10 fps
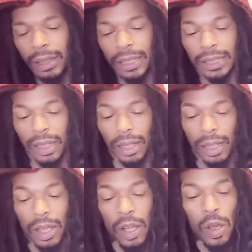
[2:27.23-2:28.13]
This is a
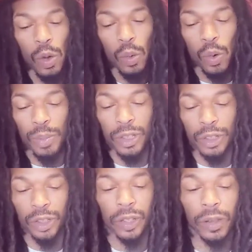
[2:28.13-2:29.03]
woman's
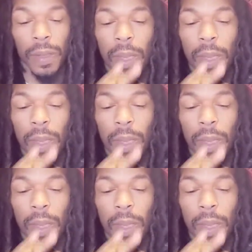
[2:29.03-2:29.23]
shoe.